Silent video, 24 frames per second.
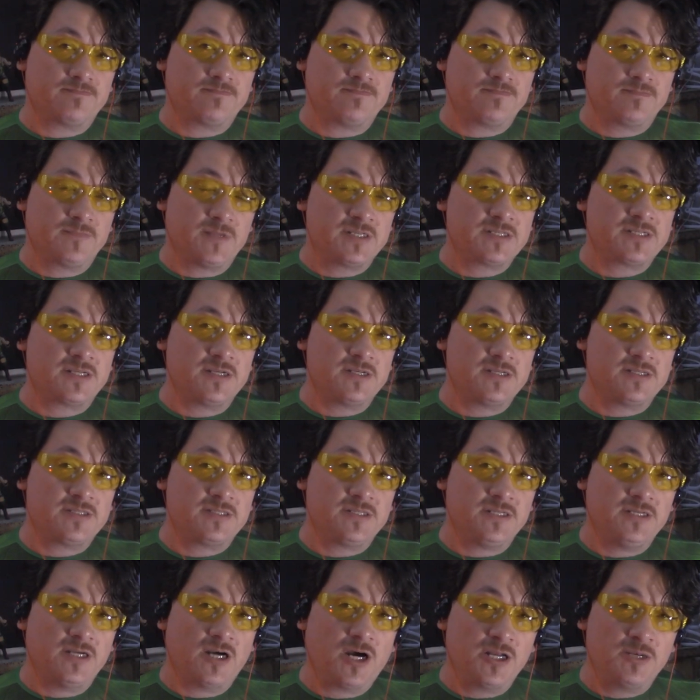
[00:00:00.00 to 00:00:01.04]
This is
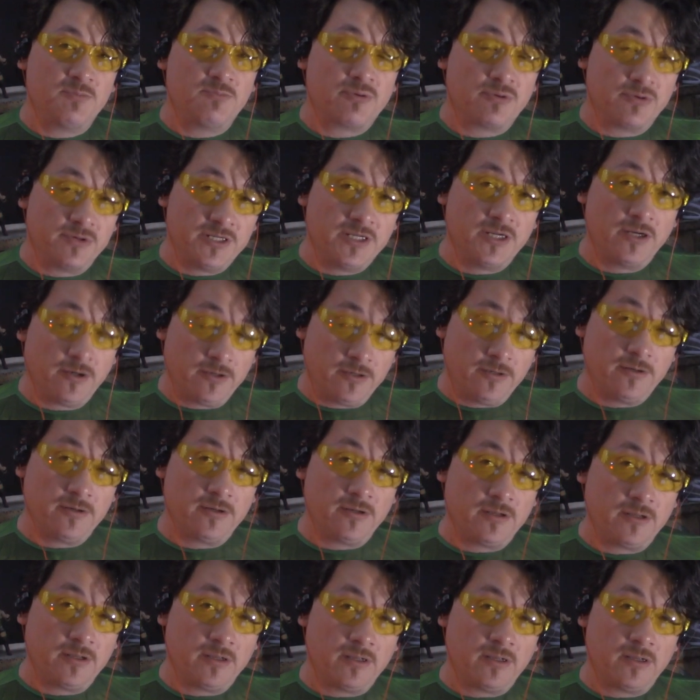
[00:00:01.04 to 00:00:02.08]
the Unpretty Her.
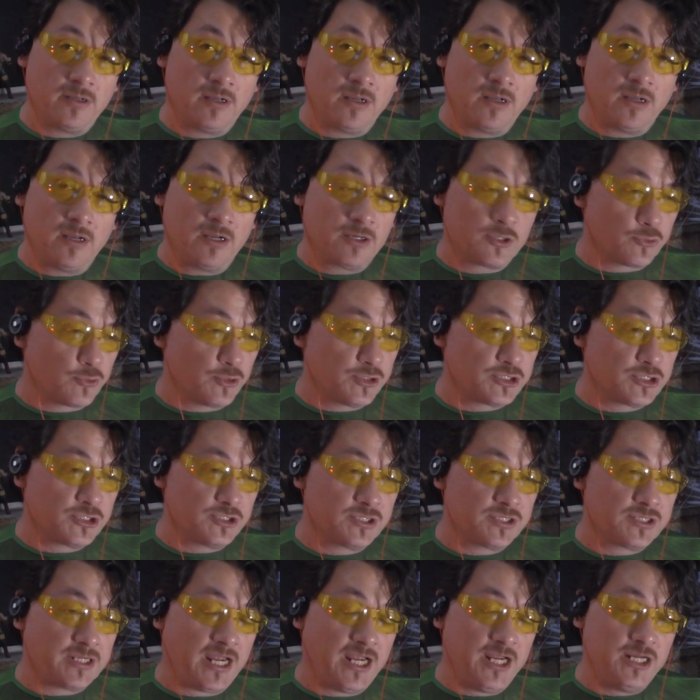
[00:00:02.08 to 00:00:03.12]
Christian
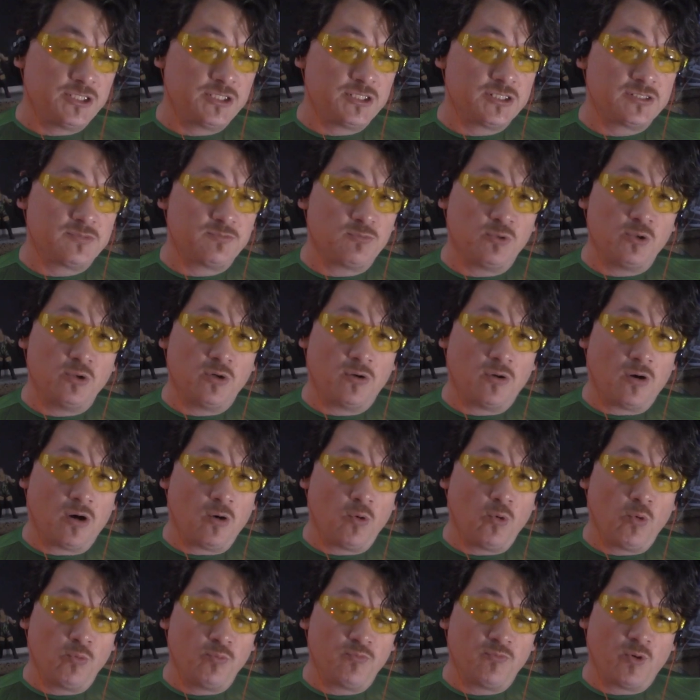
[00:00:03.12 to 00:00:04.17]
Cage's
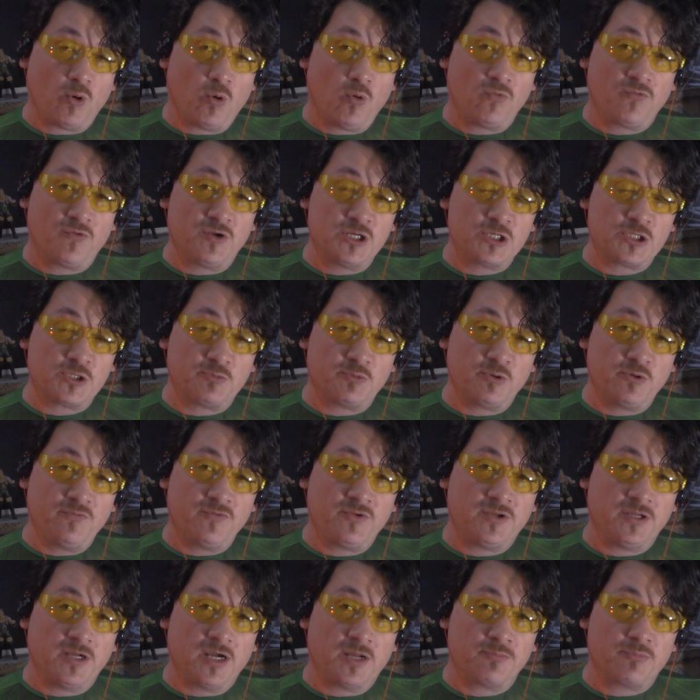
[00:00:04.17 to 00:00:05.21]
old finisher move,
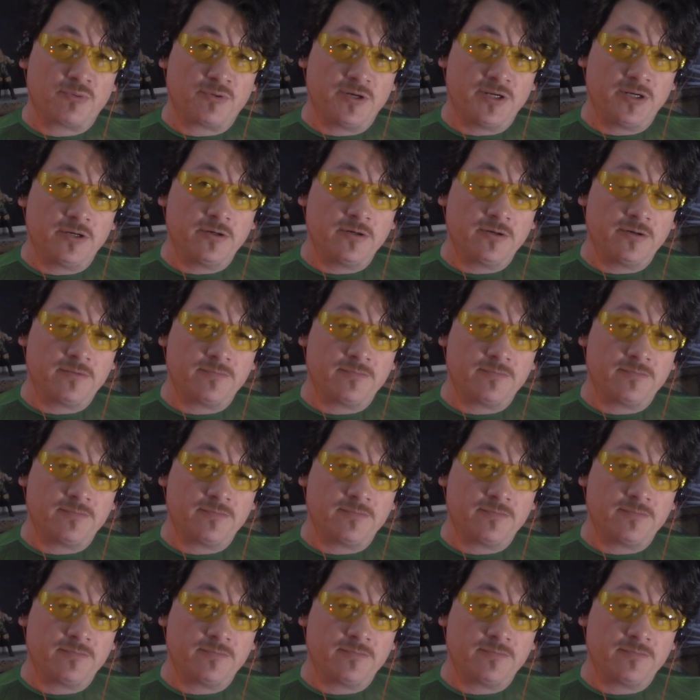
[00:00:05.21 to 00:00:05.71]
the Unpretty Her.